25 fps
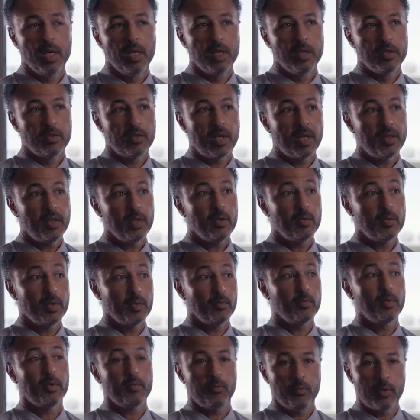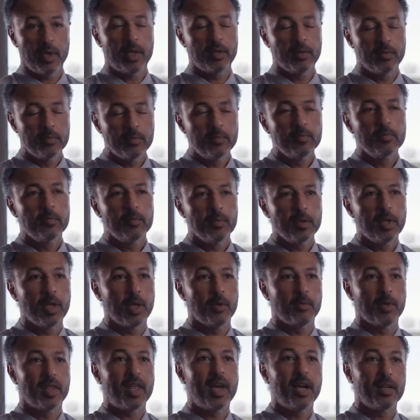So I think
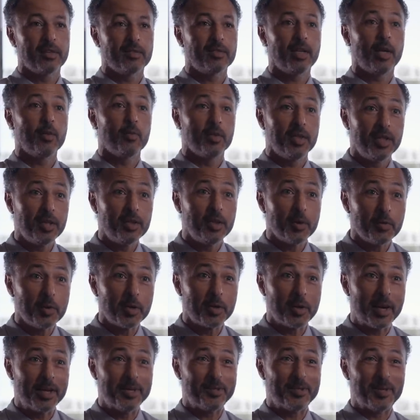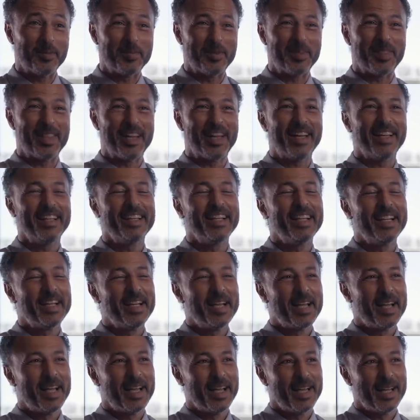with hindsight, we did do a great job at that.
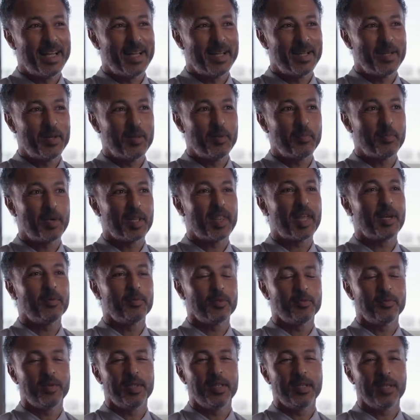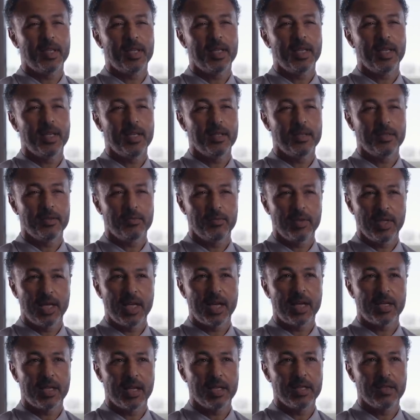But that was really the key, to really
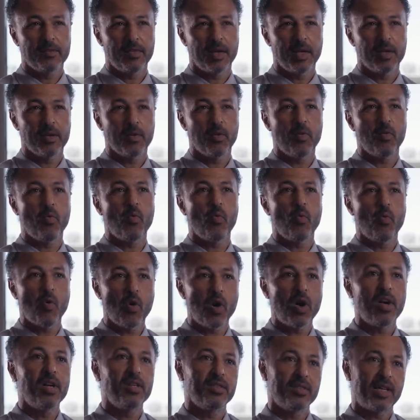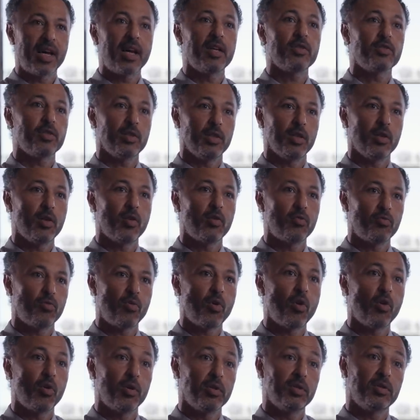identify what has actually gone
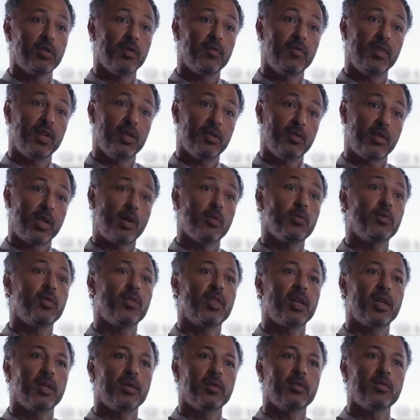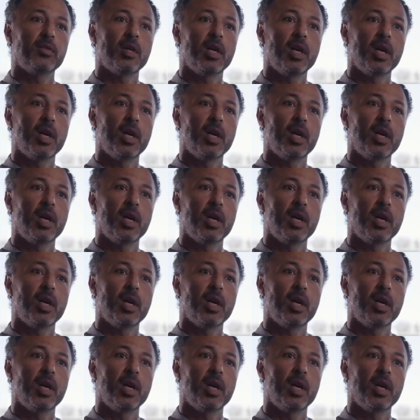wrong and to fix those things,